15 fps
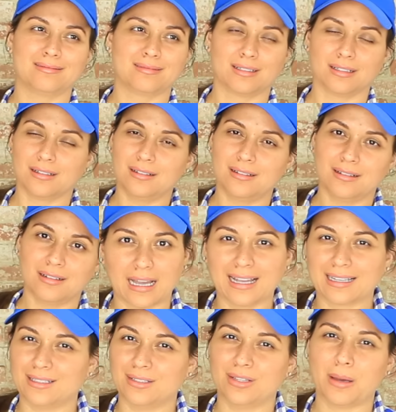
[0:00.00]
girl, I
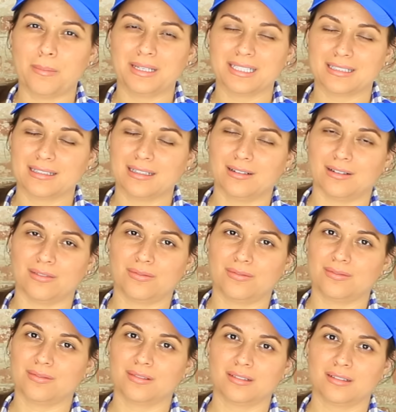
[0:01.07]
can do that
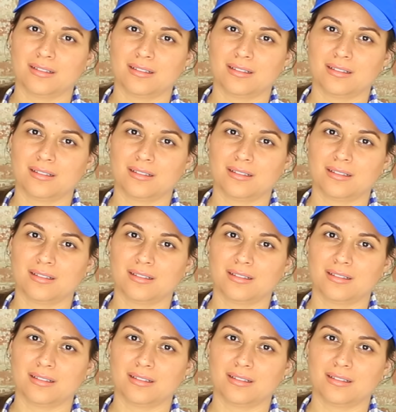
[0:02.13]
myself.